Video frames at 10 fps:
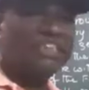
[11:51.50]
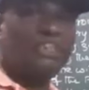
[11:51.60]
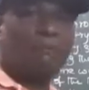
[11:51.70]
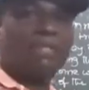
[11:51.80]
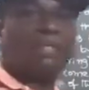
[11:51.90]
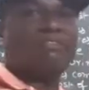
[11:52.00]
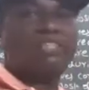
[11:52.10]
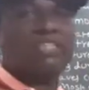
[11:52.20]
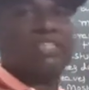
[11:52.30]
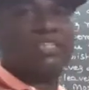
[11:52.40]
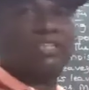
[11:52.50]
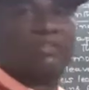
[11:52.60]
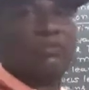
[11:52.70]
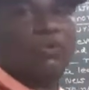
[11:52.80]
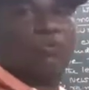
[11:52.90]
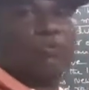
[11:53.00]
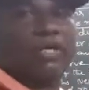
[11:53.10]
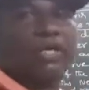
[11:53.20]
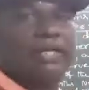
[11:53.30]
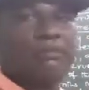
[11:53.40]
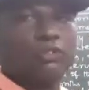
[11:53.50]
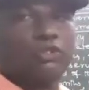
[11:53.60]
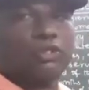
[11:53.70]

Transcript: typical vegetation we are able to